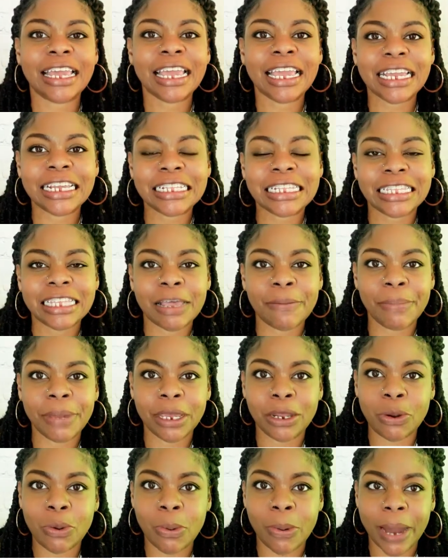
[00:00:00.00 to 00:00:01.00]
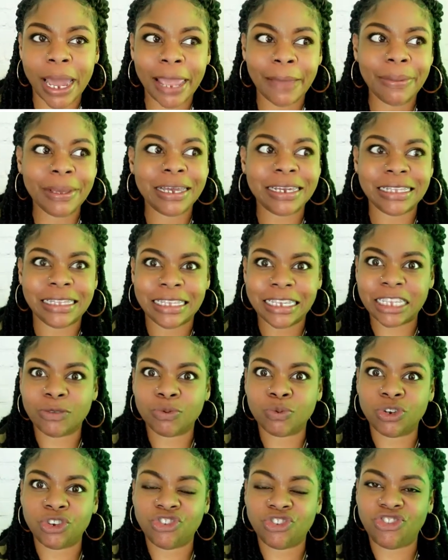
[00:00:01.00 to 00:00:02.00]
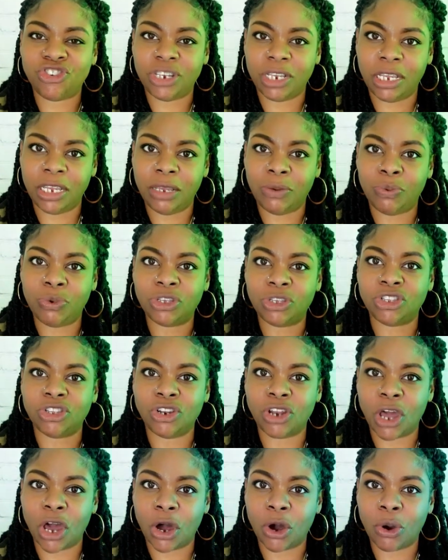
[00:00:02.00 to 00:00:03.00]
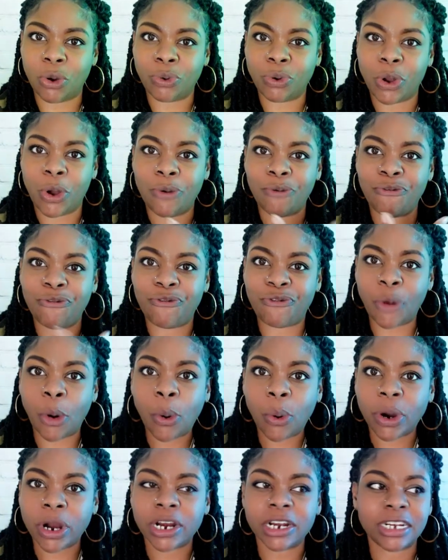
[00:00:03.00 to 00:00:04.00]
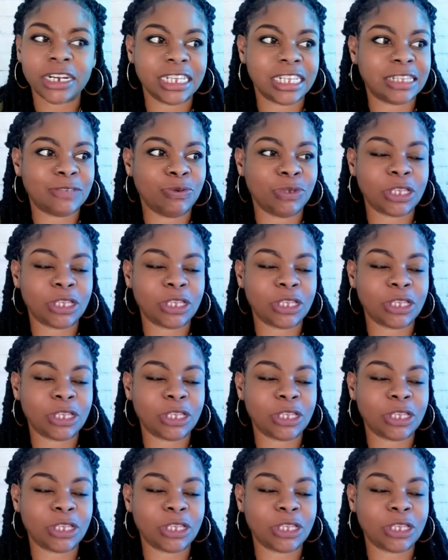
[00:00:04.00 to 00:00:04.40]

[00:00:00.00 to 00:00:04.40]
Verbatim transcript: intimate way because this what she was known for. This was